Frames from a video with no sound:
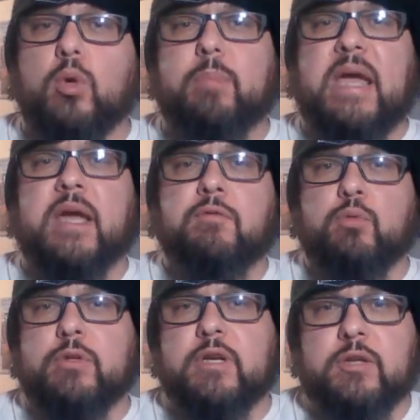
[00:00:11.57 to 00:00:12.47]
We're
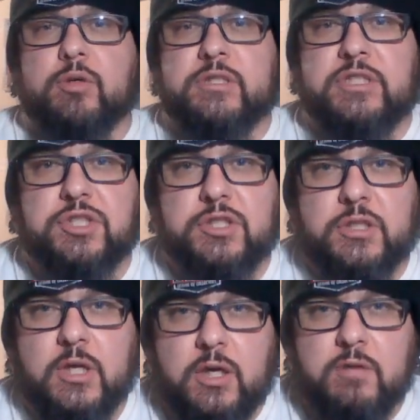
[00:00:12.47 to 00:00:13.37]
back with another
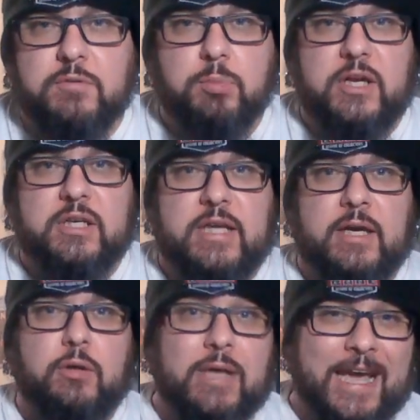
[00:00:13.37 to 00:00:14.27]
edition of the
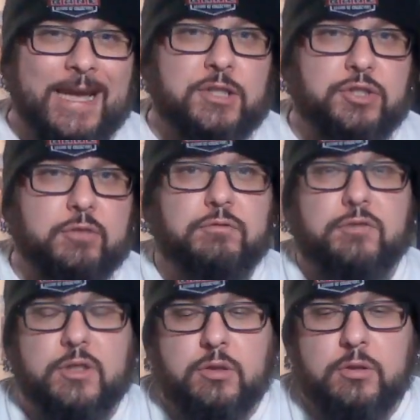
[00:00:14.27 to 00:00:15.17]
Breakdown Action
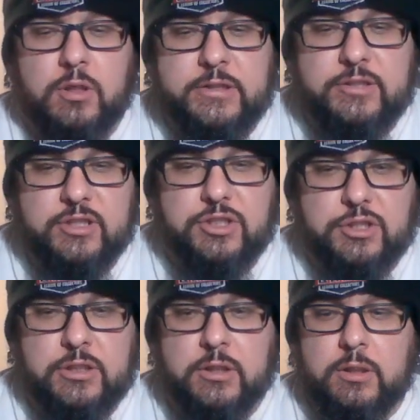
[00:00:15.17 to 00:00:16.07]
Figure
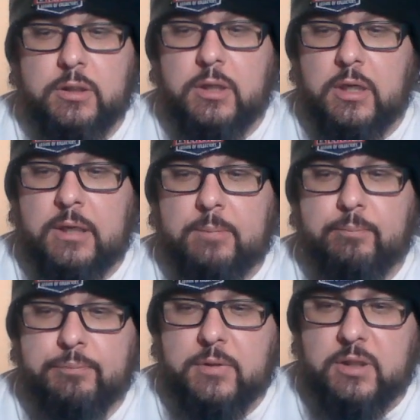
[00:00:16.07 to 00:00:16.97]
Edition.
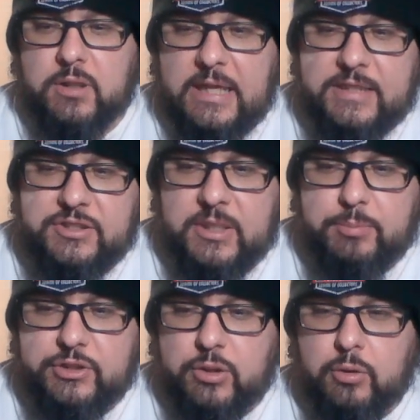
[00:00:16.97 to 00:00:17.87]
Last
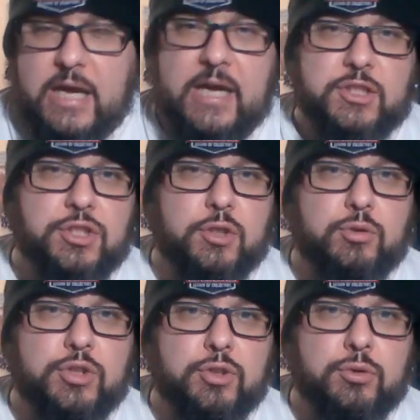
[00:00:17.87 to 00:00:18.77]
episode, I
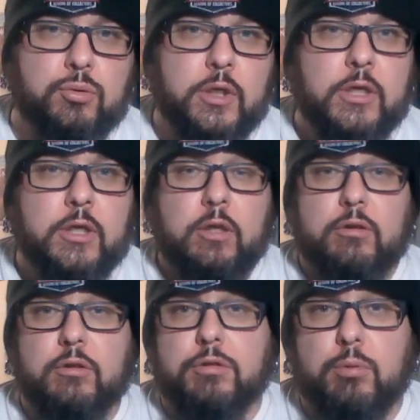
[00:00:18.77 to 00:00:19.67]
showed you
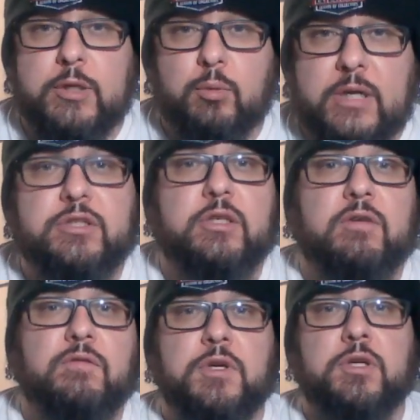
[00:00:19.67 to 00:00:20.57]
the three
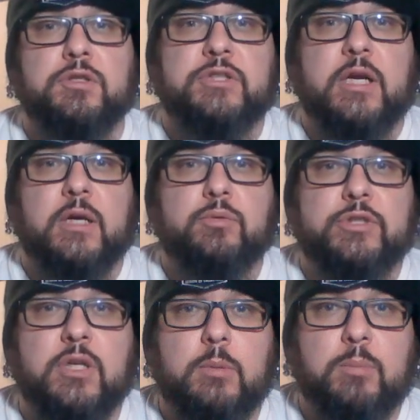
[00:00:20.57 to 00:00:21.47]
wrestling figures that I
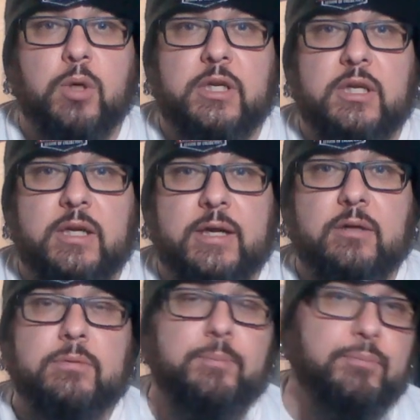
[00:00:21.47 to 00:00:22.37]
was going to be breaking
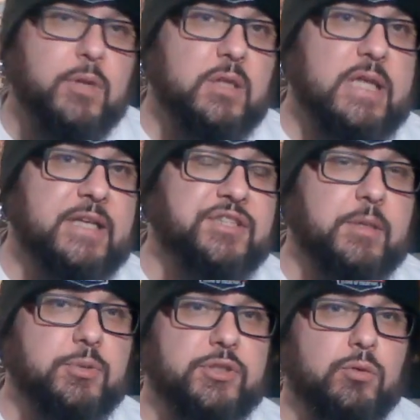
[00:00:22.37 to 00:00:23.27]
down.
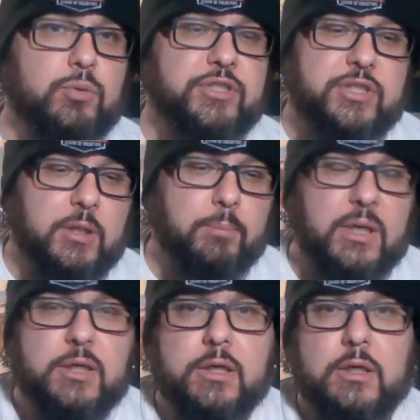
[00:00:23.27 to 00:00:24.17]
Last episode was CM
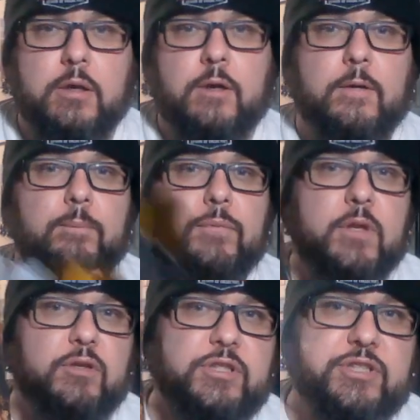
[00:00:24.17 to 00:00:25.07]
Punk.
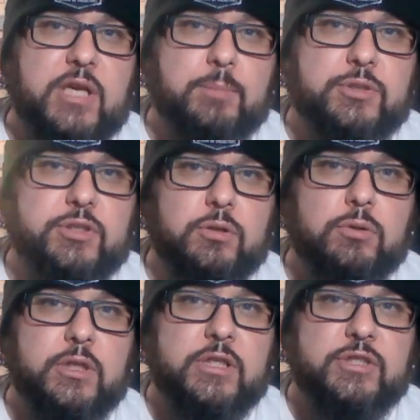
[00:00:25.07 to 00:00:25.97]
This
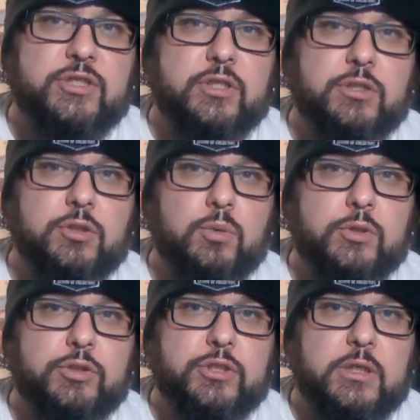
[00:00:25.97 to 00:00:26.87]
episode is Thunder
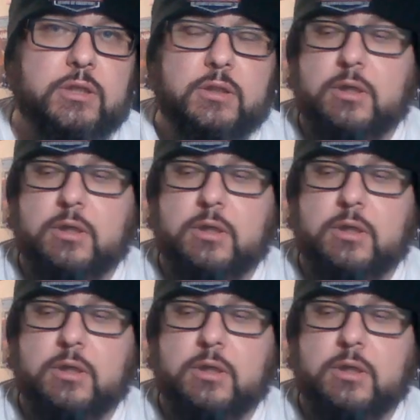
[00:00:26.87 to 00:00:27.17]
Rosa.